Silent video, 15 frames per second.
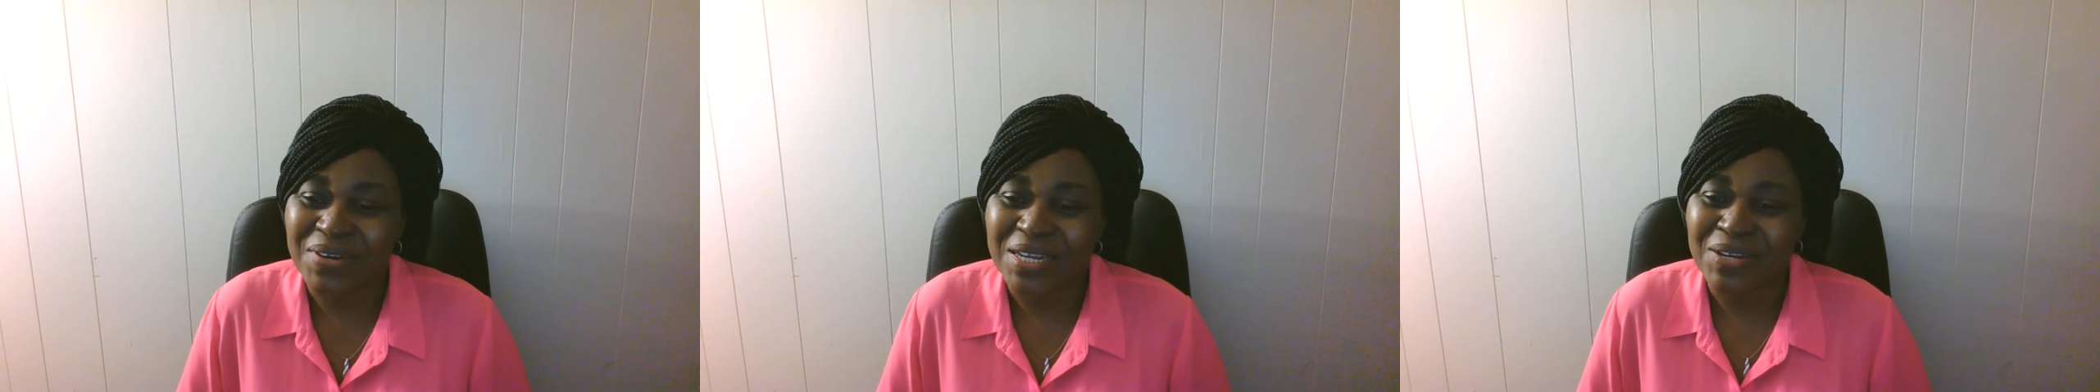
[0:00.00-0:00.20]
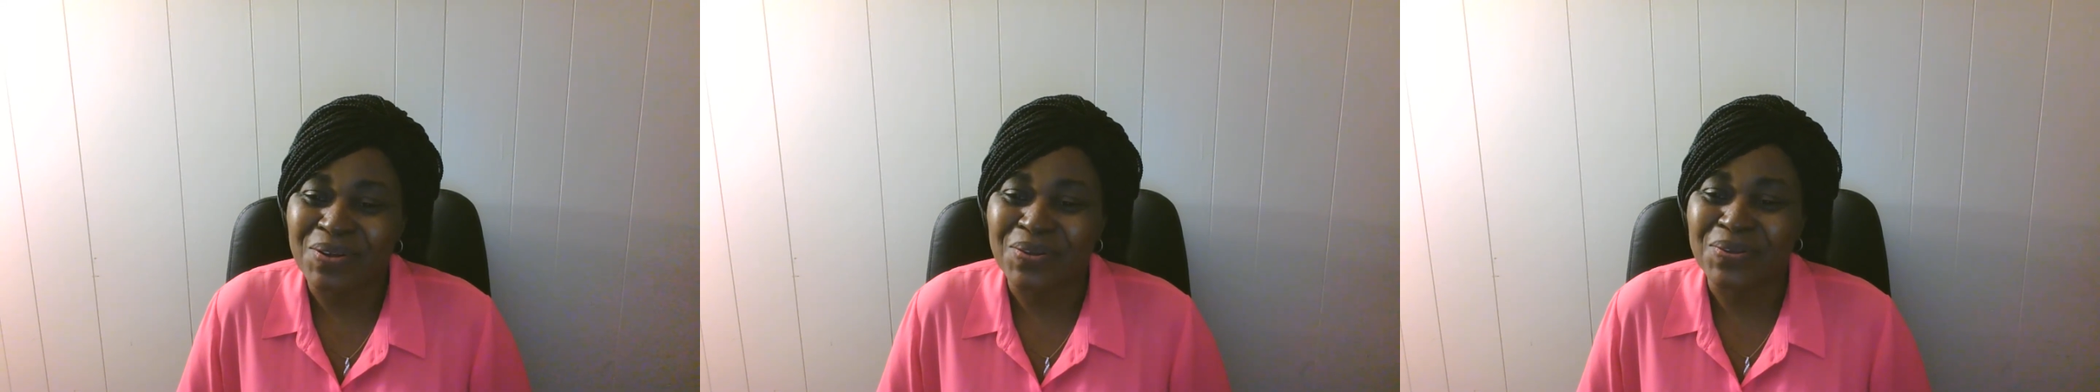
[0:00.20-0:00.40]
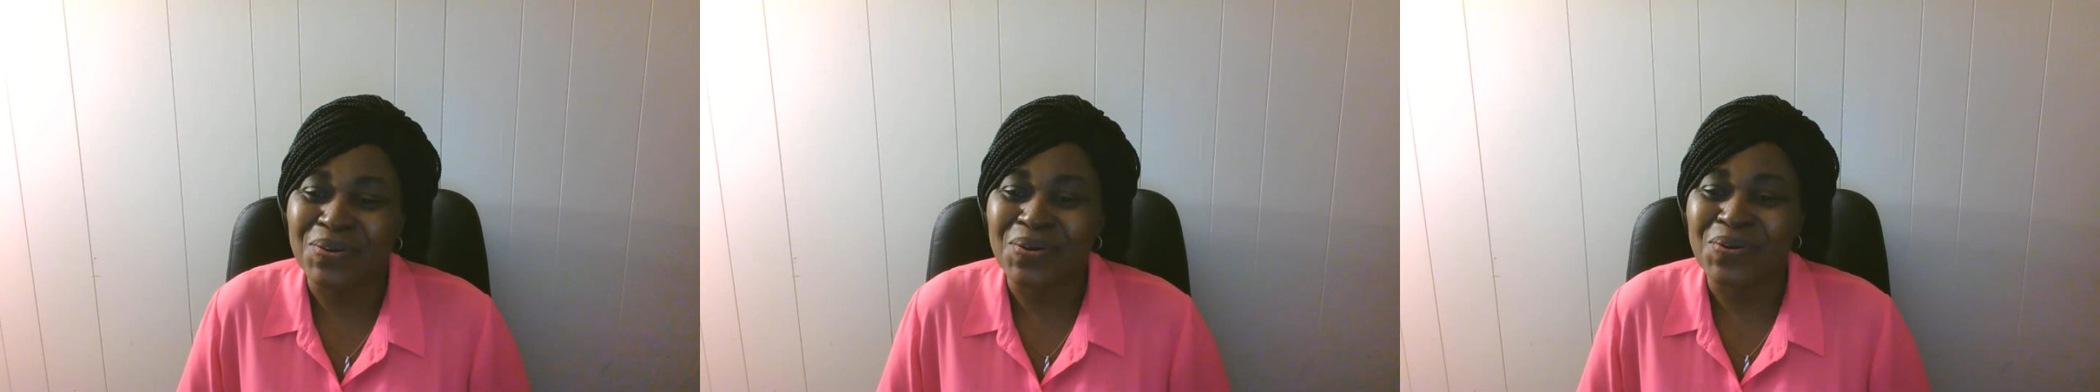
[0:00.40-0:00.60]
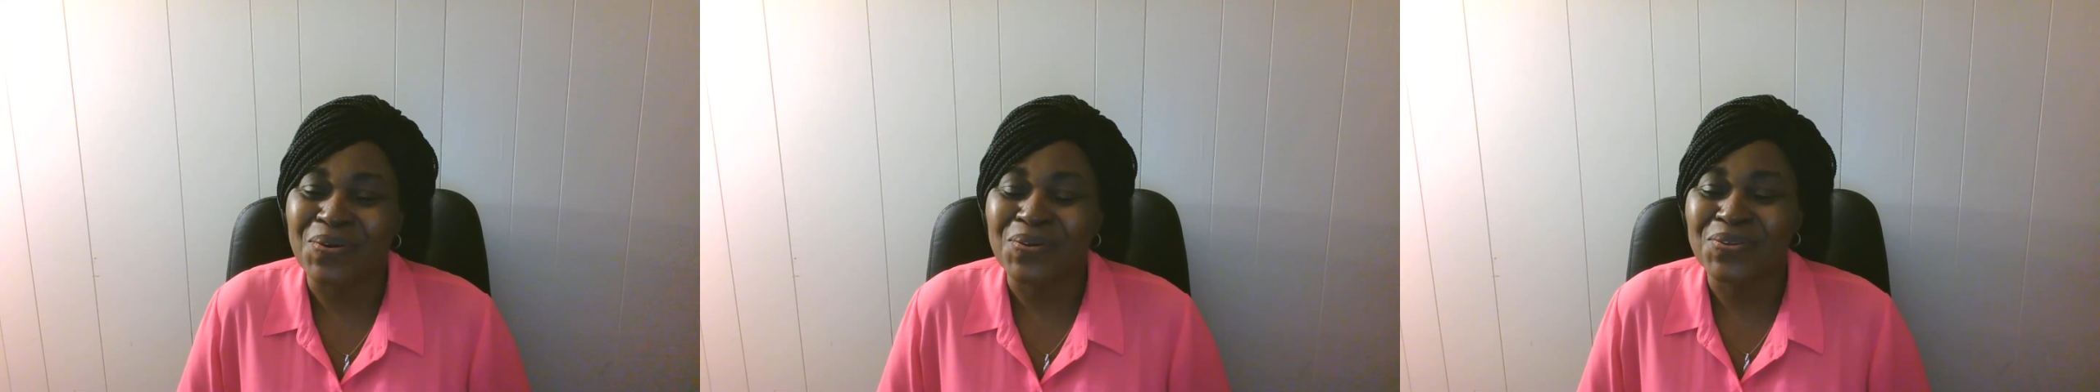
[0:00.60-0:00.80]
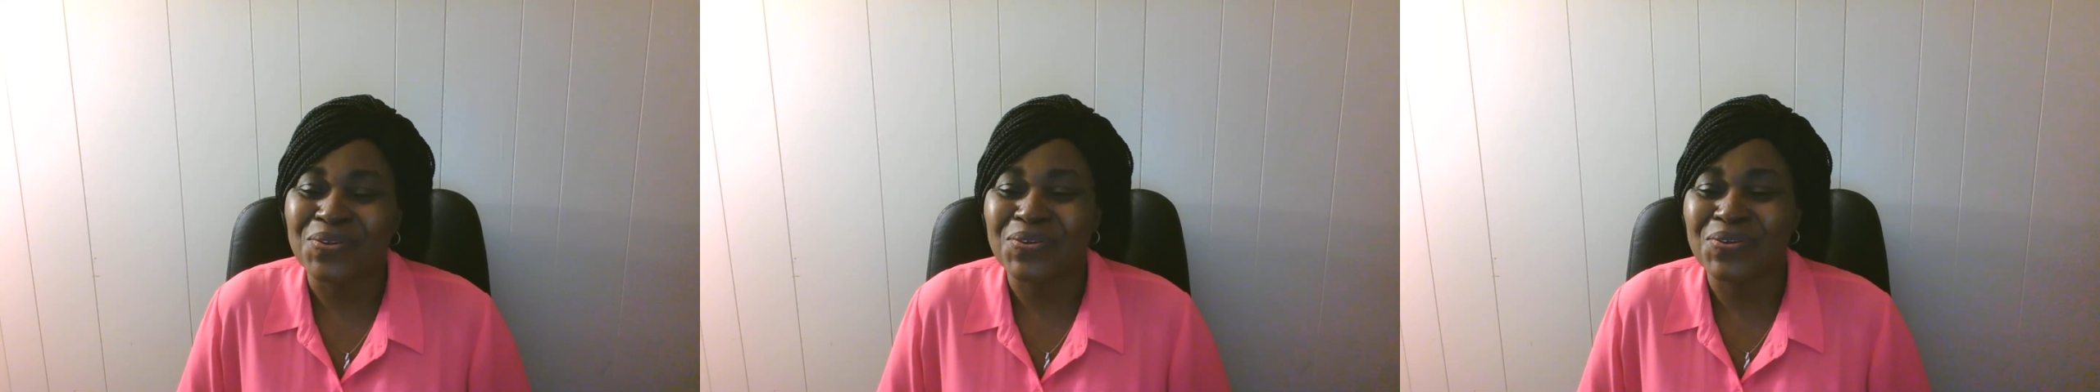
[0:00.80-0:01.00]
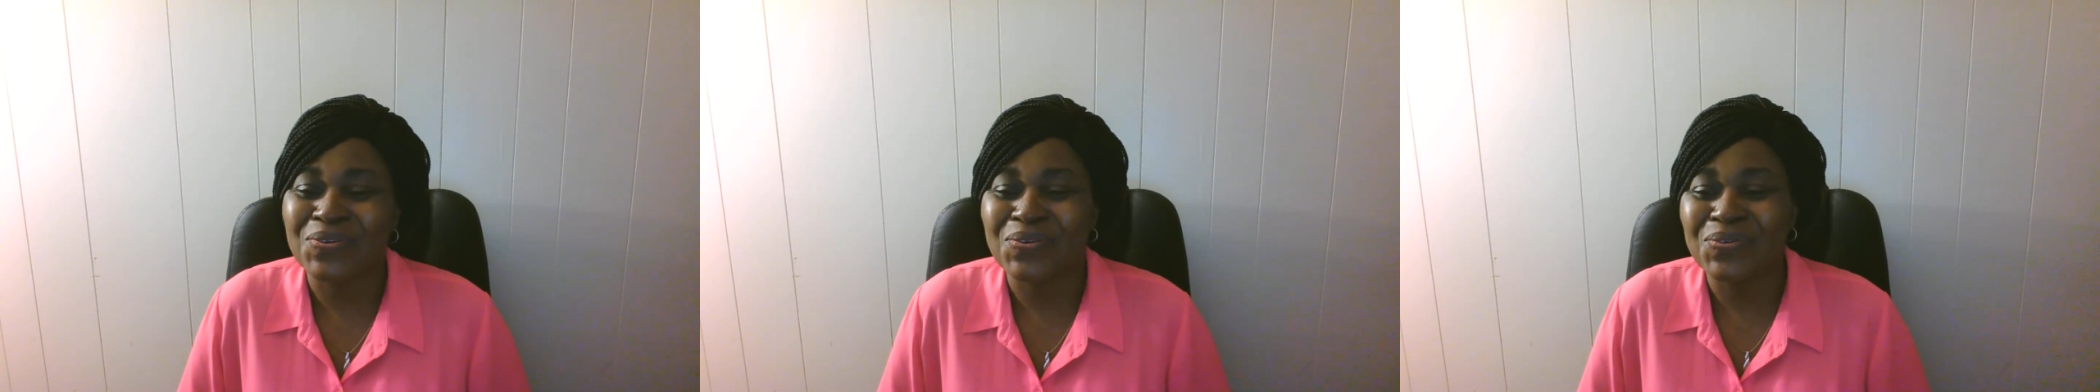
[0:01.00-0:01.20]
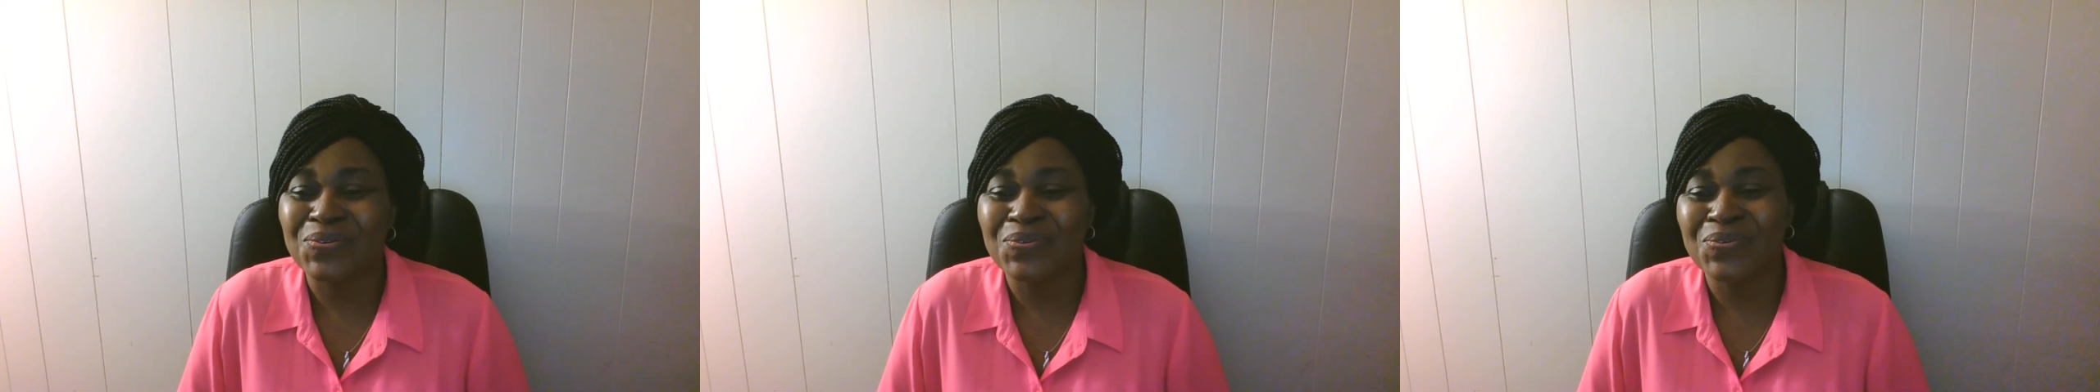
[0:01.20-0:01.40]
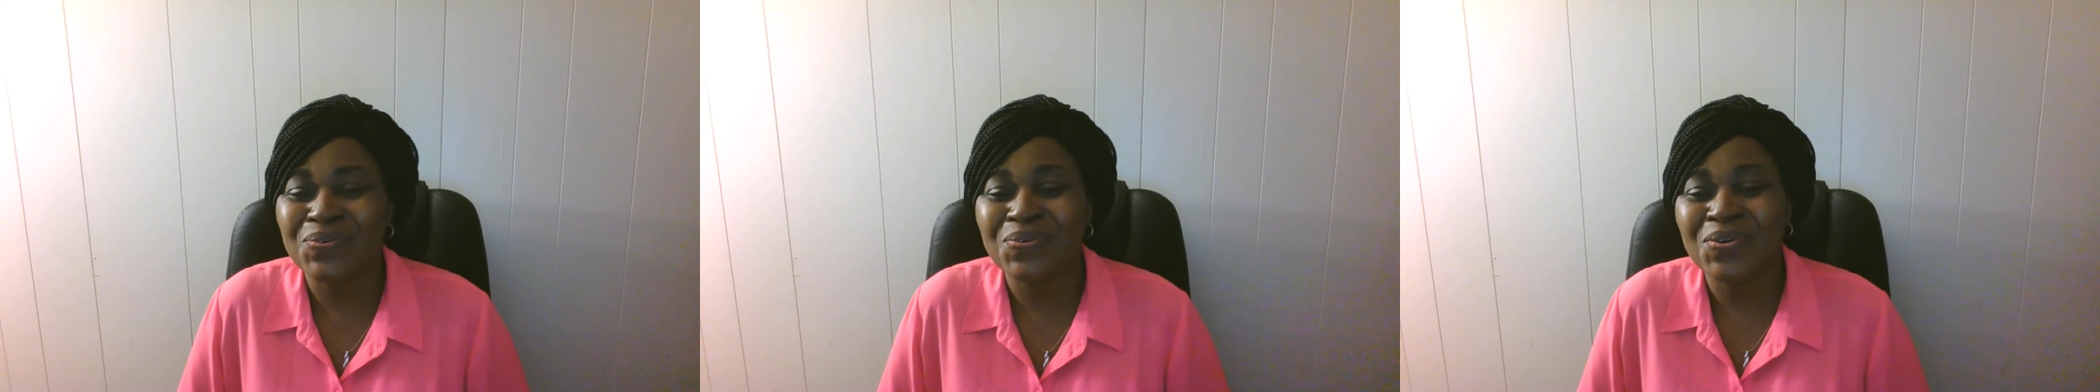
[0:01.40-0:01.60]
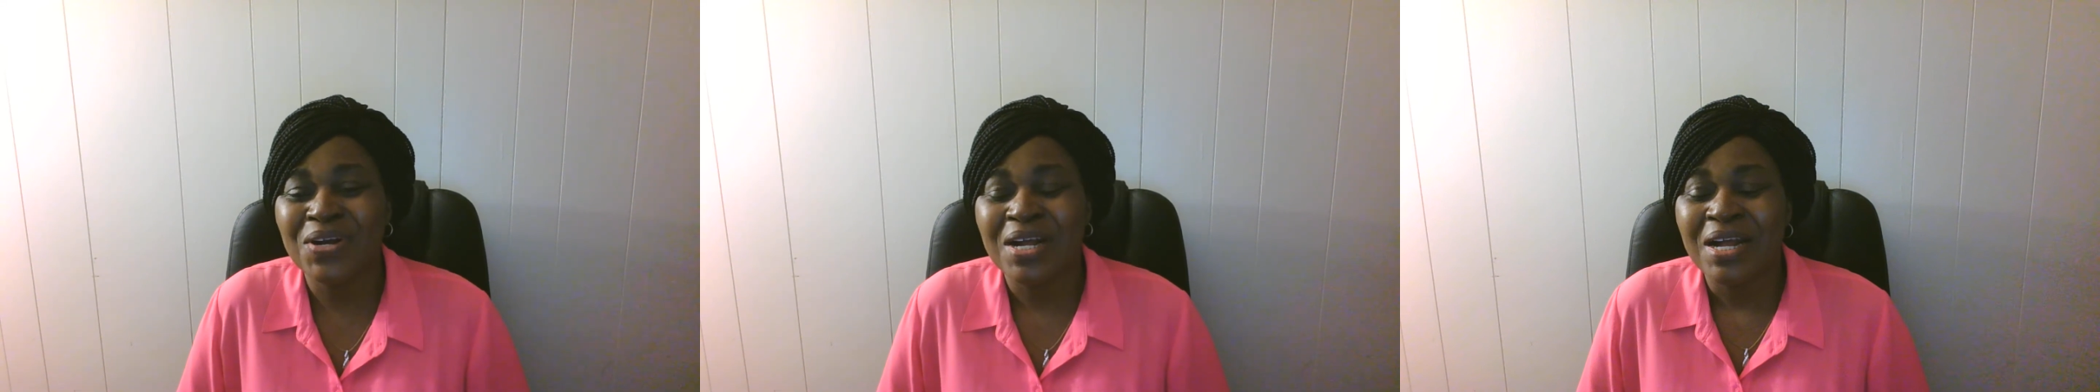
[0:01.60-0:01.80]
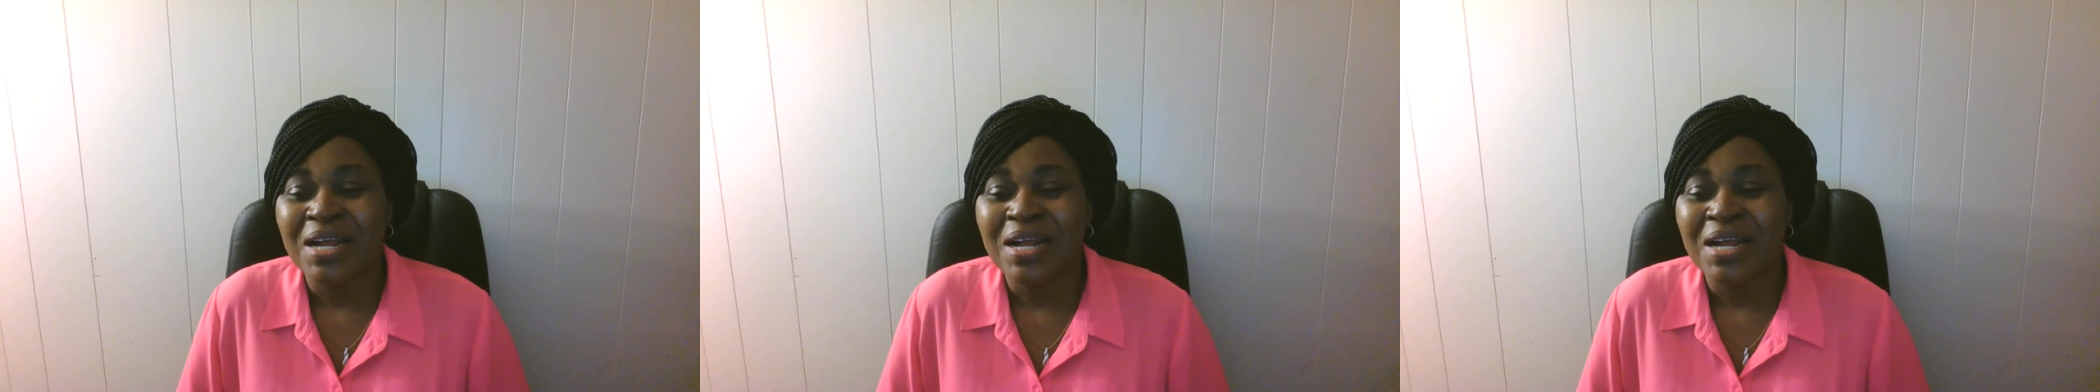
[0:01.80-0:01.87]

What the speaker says: let us all continue to